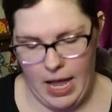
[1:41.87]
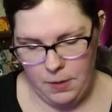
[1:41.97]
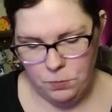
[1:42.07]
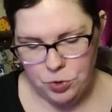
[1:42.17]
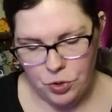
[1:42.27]

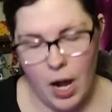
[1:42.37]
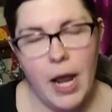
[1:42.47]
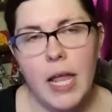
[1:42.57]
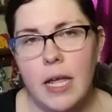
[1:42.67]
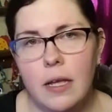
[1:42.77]
I'm
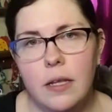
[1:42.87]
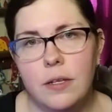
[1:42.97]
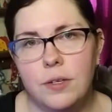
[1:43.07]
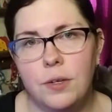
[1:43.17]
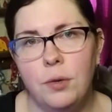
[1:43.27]
trying
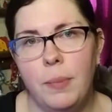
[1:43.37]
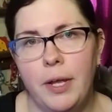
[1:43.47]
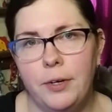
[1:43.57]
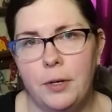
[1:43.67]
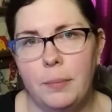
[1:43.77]
to do
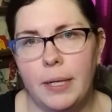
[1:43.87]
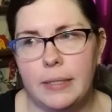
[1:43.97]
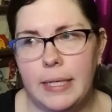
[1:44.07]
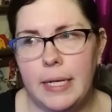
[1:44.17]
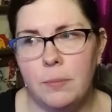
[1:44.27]
better
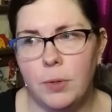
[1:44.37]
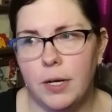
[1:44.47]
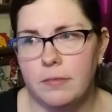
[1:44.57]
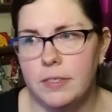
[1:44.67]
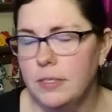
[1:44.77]
about eating
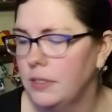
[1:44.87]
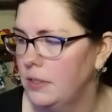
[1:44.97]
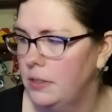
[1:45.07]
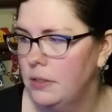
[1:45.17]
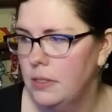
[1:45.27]

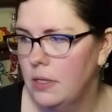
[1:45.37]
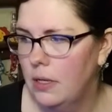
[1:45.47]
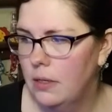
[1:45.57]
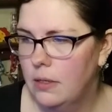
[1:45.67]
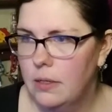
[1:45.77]
breakfast.
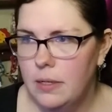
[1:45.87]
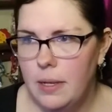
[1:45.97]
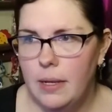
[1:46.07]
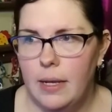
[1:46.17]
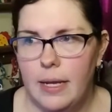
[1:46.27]

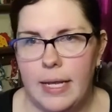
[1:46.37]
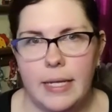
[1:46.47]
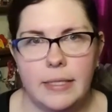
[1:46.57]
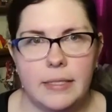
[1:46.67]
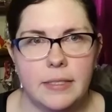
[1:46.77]

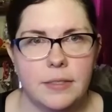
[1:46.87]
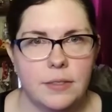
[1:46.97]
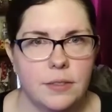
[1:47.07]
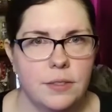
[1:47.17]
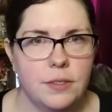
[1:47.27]
It
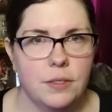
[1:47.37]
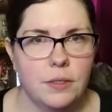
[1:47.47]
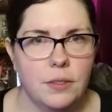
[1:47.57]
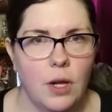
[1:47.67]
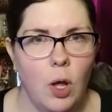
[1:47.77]
doesn't
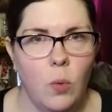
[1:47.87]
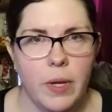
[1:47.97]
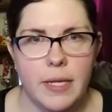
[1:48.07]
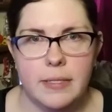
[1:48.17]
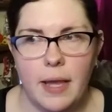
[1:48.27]

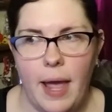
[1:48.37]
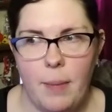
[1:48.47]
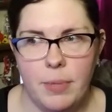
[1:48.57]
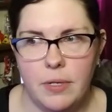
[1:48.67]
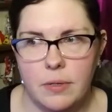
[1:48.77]
always
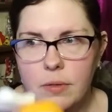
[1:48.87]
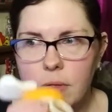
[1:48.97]
happen.